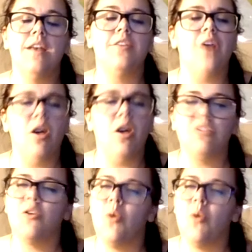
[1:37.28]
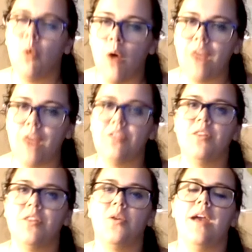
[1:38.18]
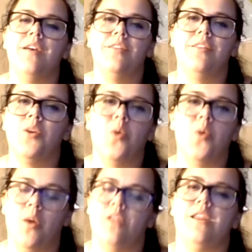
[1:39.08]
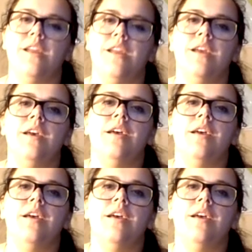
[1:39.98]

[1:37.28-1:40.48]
They're also quite the low quality.